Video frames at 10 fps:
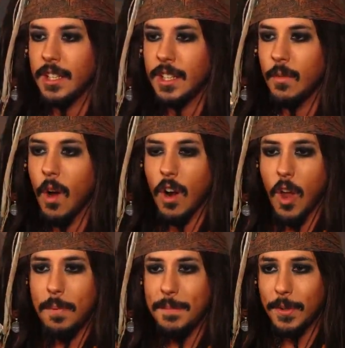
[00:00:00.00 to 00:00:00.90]
What a lot
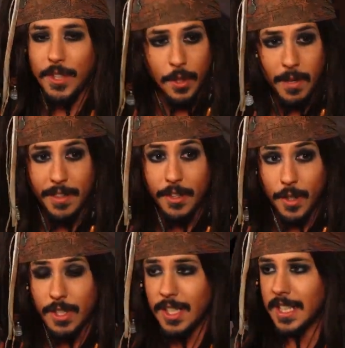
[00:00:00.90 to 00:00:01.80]
of people do when they're new
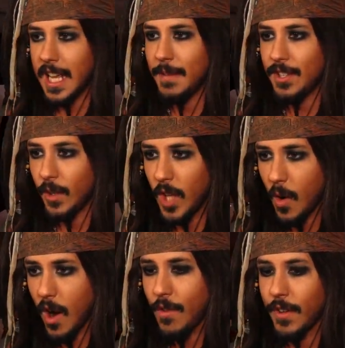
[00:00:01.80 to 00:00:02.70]
to the game is they'll
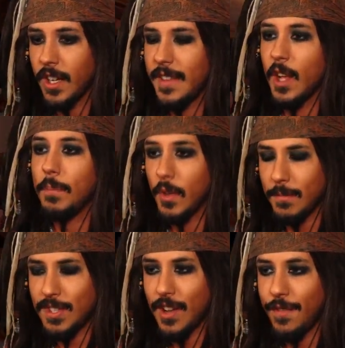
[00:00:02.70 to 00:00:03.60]
go over and they'll put
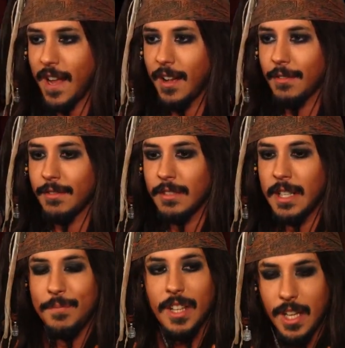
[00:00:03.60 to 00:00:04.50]
themselves out.
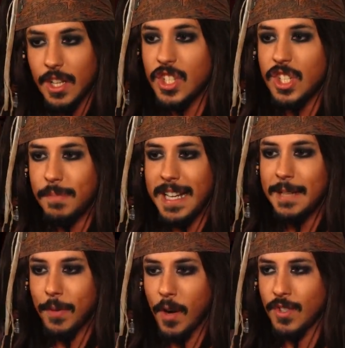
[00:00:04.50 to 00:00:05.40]
Speedy
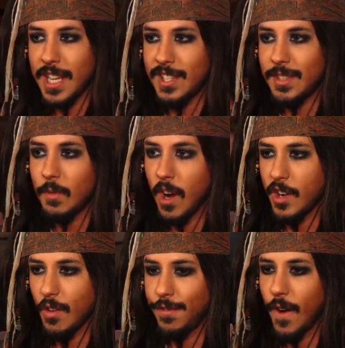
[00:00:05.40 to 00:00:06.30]
process. While
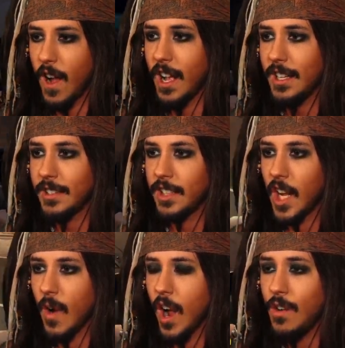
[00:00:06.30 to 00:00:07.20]
you're on fire,
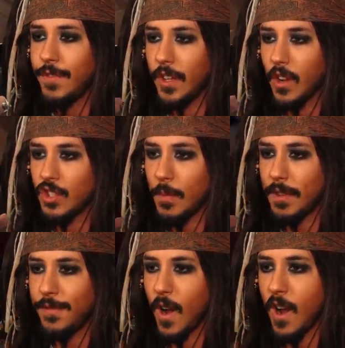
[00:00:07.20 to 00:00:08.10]
go over on top of the fire